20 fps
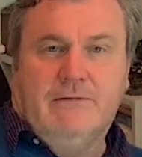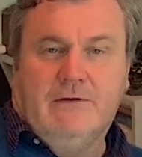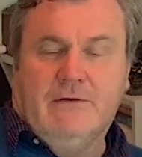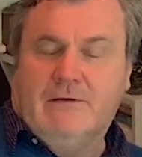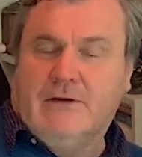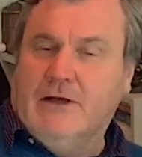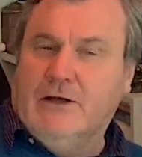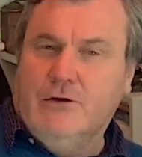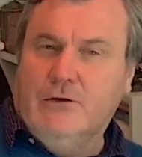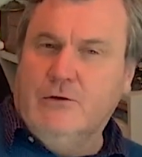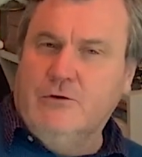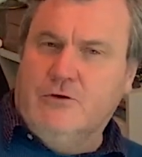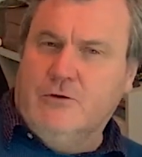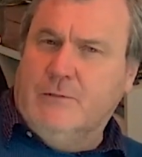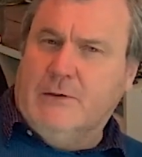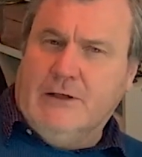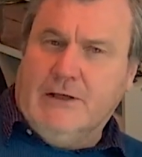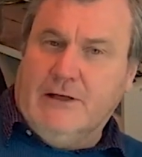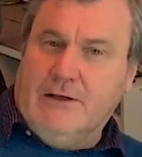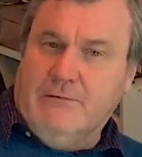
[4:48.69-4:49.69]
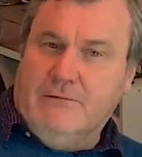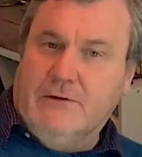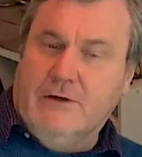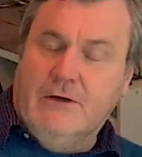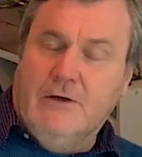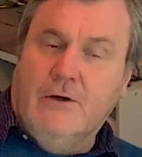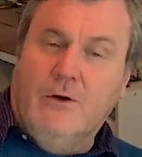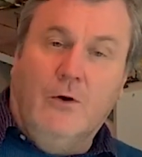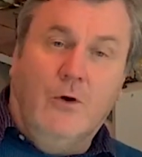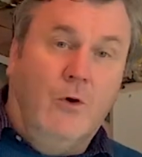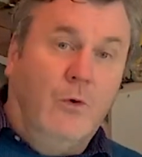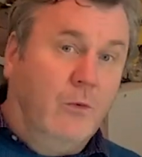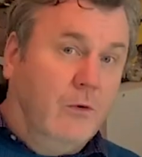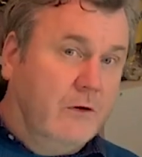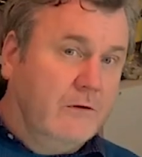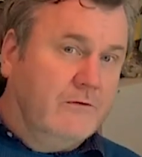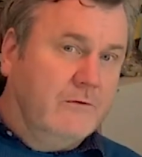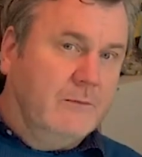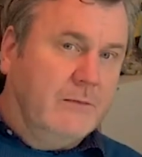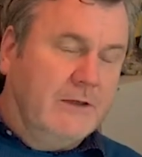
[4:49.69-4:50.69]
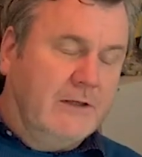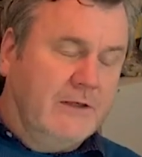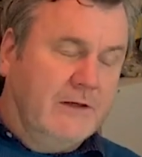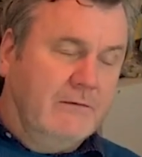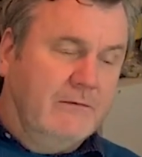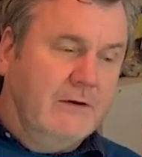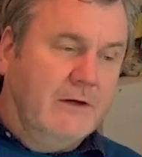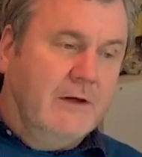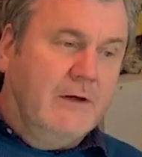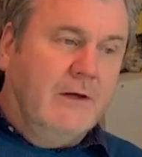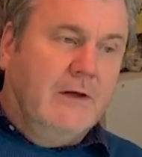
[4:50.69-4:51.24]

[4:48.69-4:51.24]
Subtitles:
It's like who to believe or what to believe.